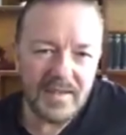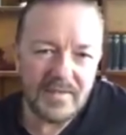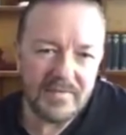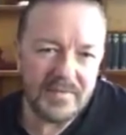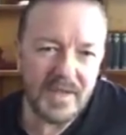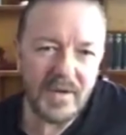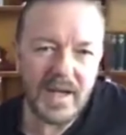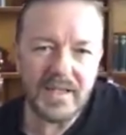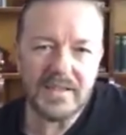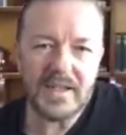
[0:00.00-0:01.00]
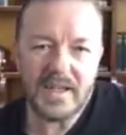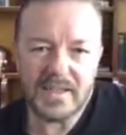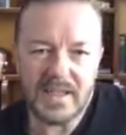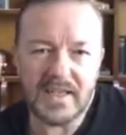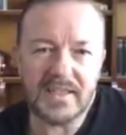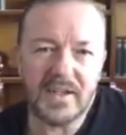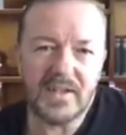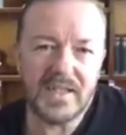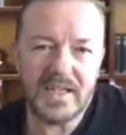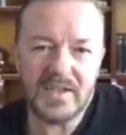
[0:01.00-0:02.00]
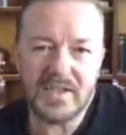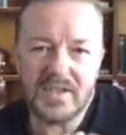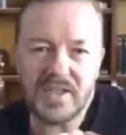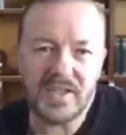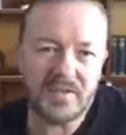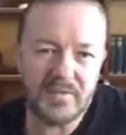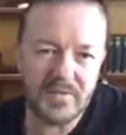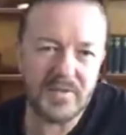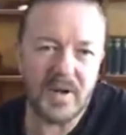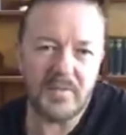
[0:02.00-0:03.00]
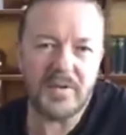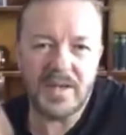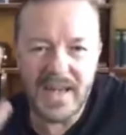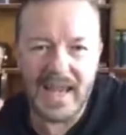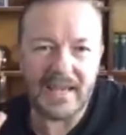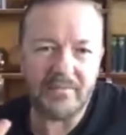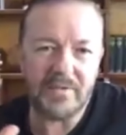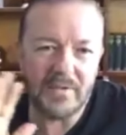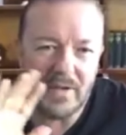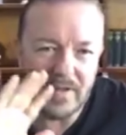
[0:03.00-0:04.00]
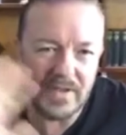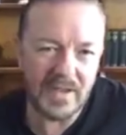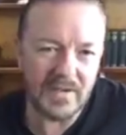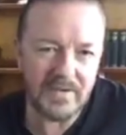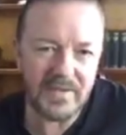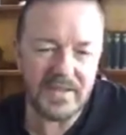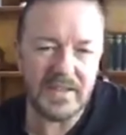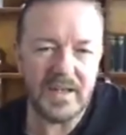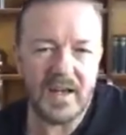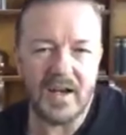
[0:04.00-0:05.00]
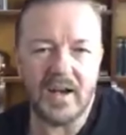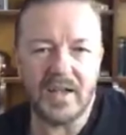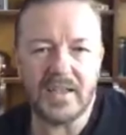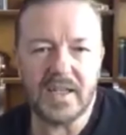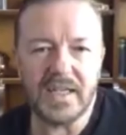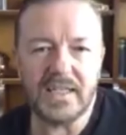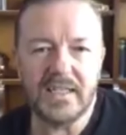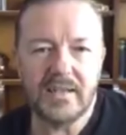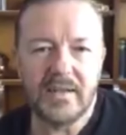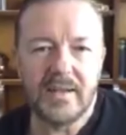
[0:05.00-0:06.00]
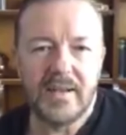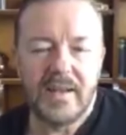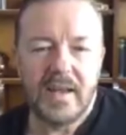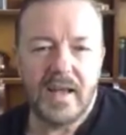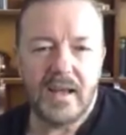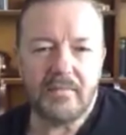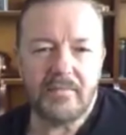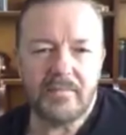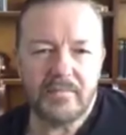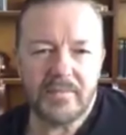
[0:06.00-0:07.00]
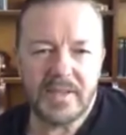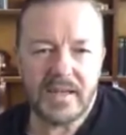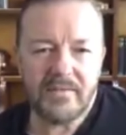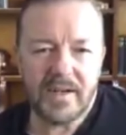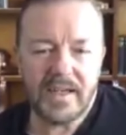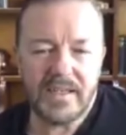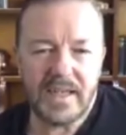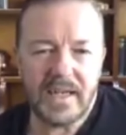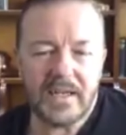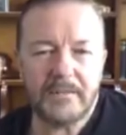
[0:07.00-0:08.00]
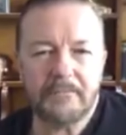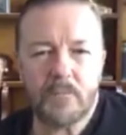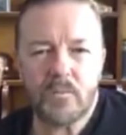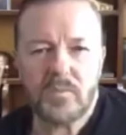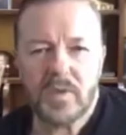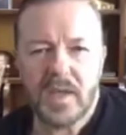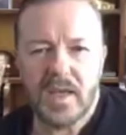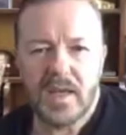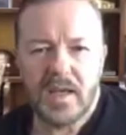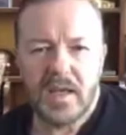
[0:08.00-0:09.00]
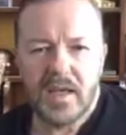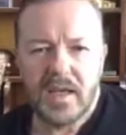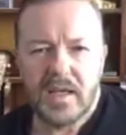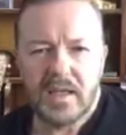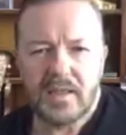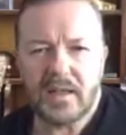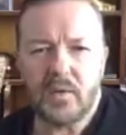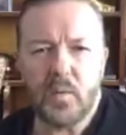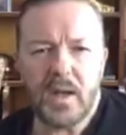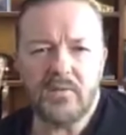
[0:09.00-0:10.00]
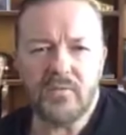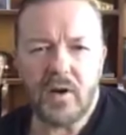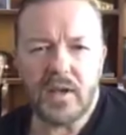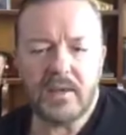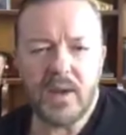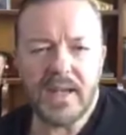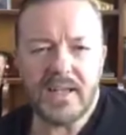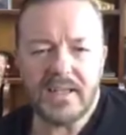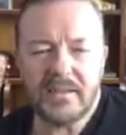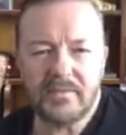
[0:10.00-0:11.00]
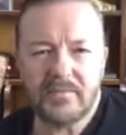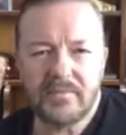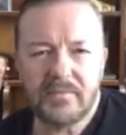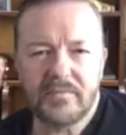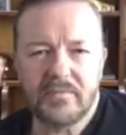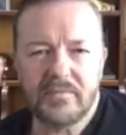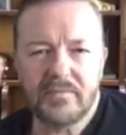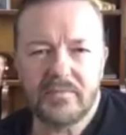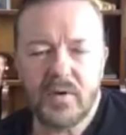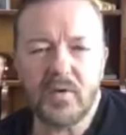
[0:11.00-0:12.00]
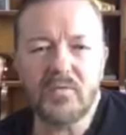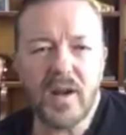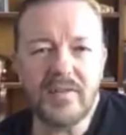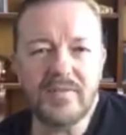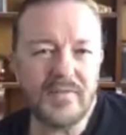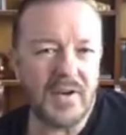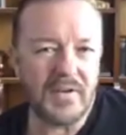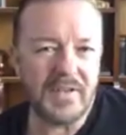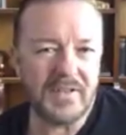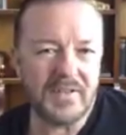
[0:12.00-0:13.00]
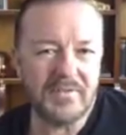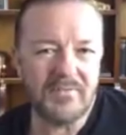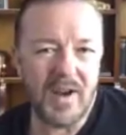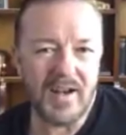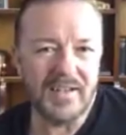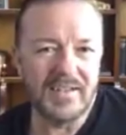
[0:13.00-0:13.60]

Joanne, yeah, that's, that's good. See, she just she just typed her name, so I could just go, "Hi, Diane." Um, sing, Ricky, sing. Is that like win, Rocky, win, or run, Forrest, run?